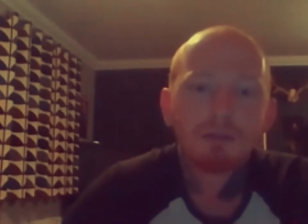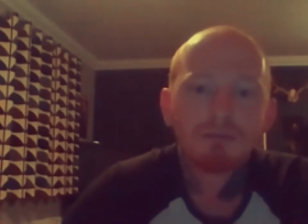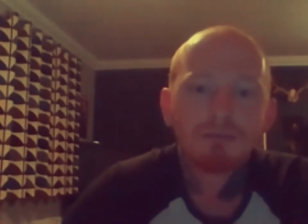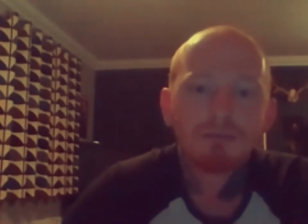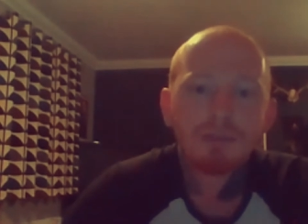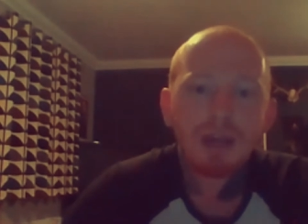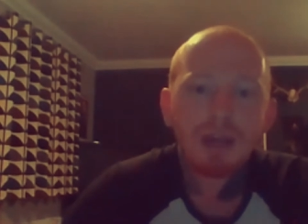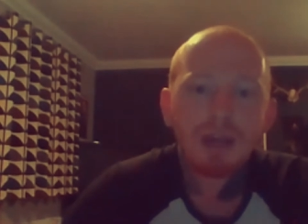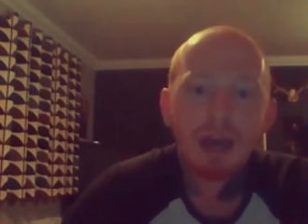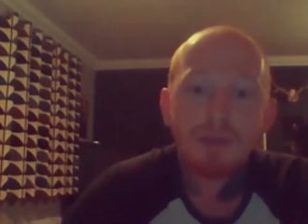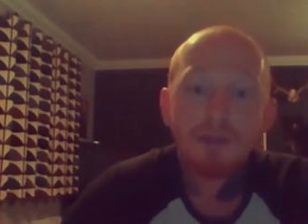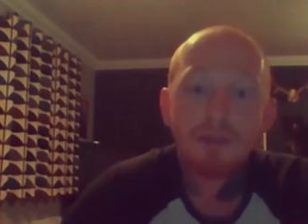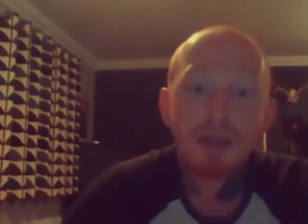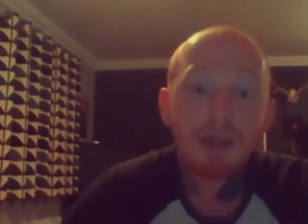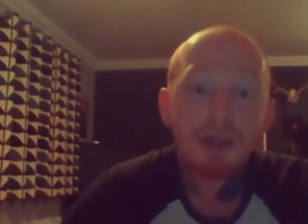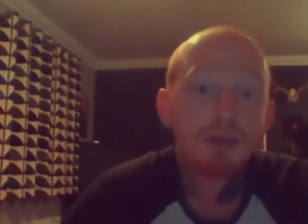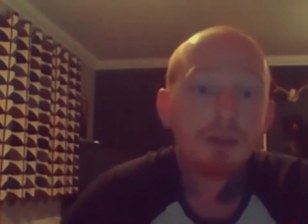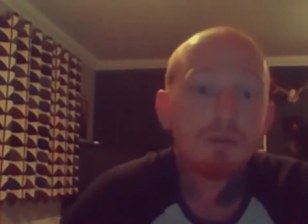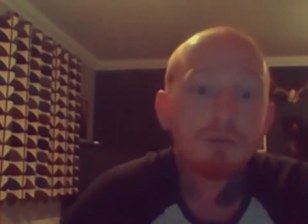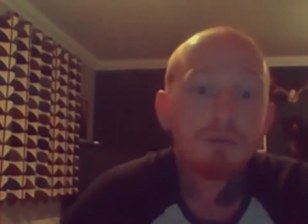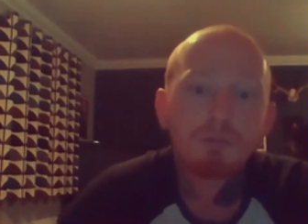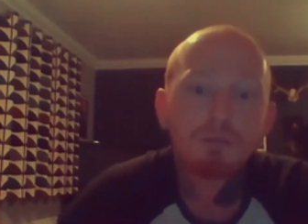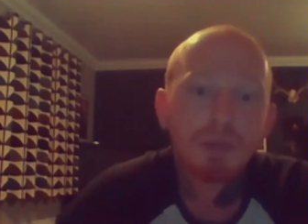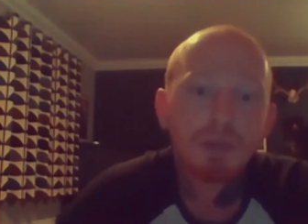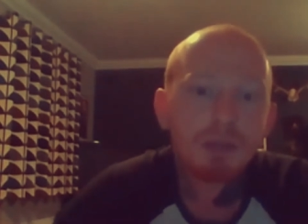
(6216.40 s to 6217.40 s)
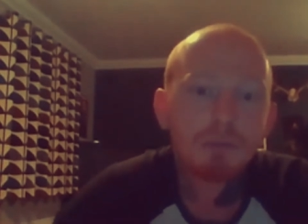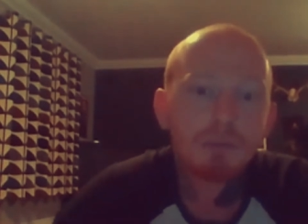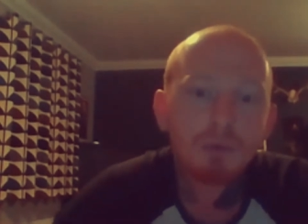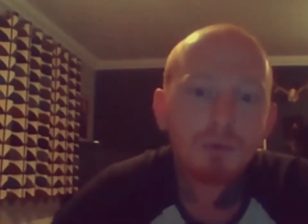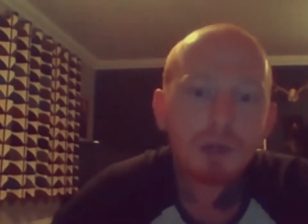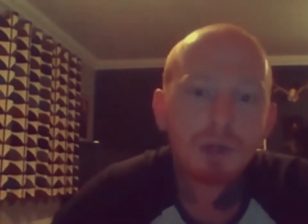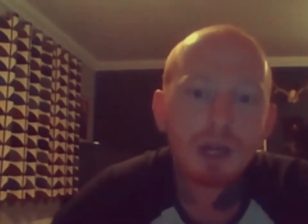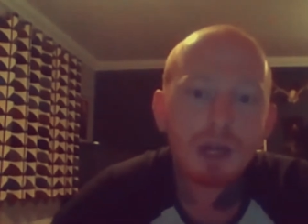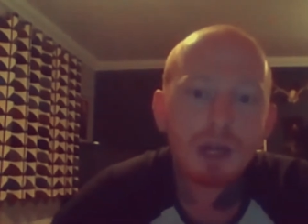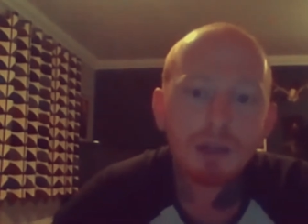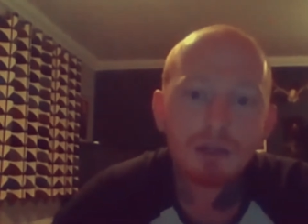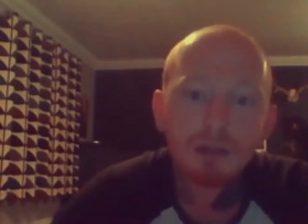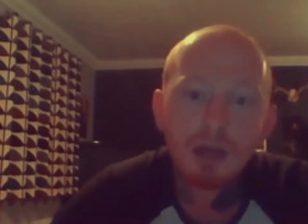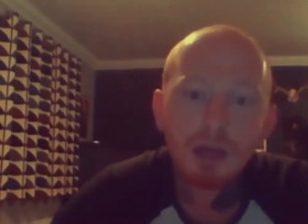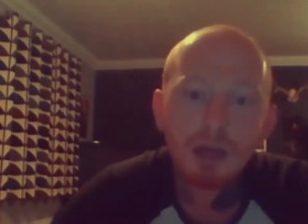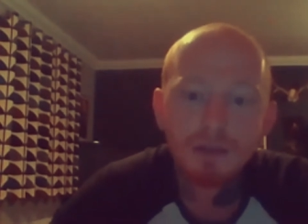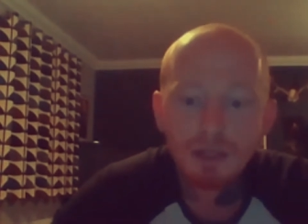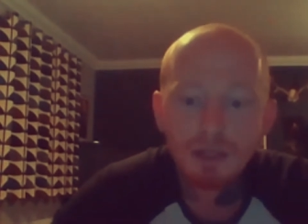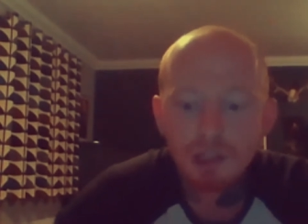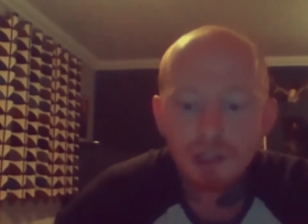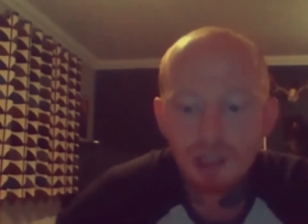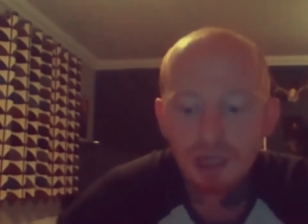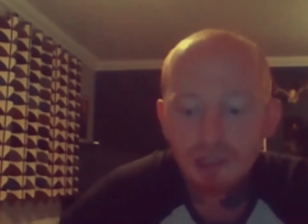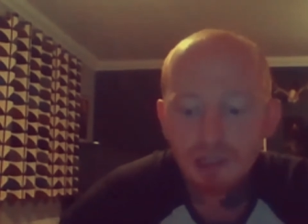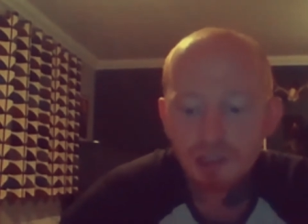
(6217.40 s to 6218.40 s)
And then and
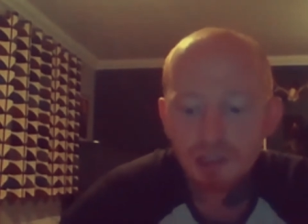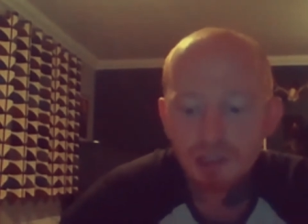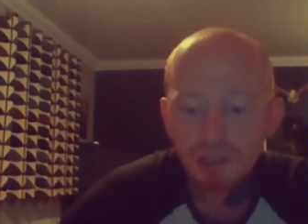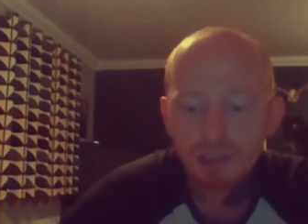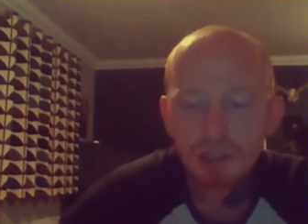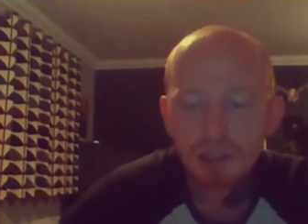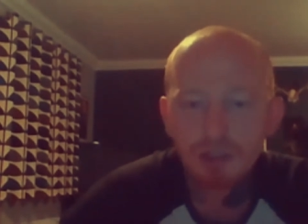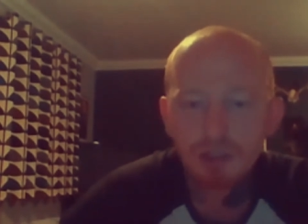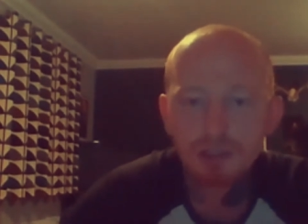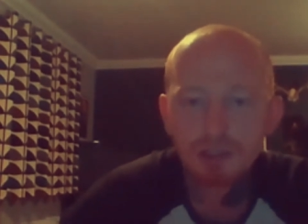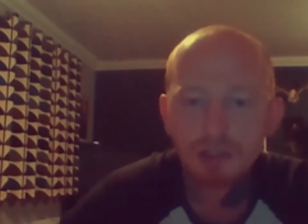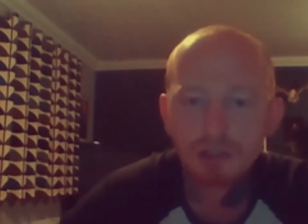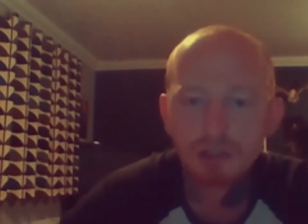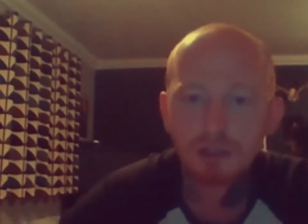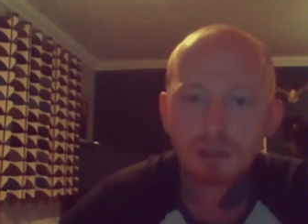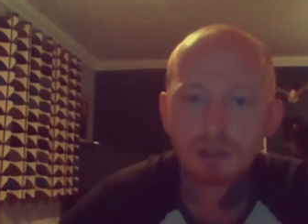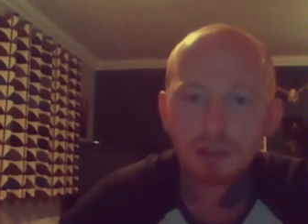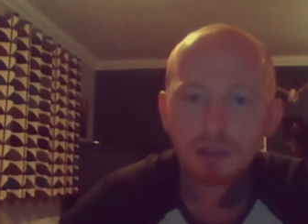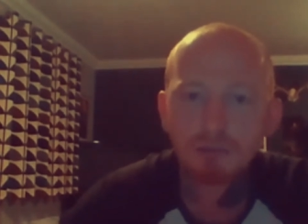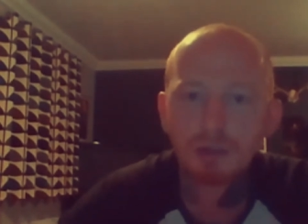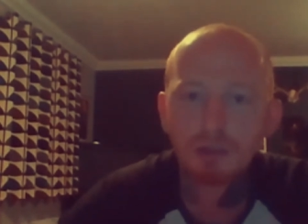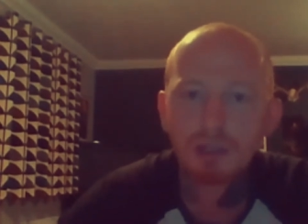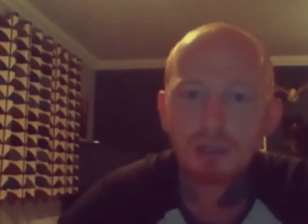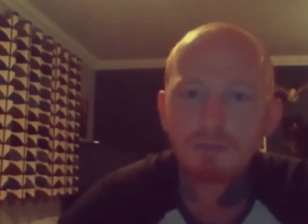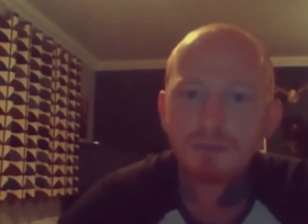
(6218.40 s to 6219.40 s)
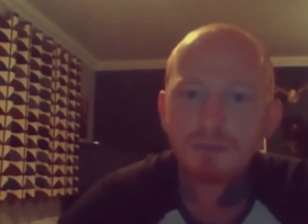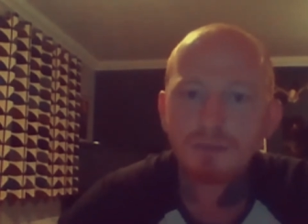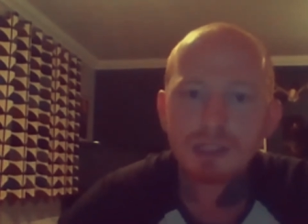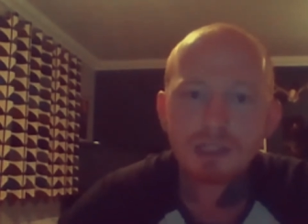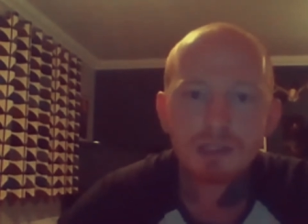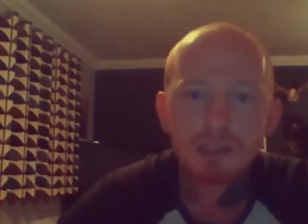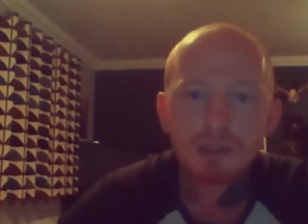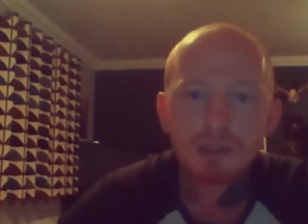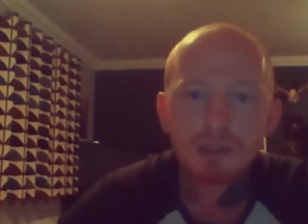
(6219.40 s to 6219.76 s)
then she had to shut down her studio, and I'm like, "That's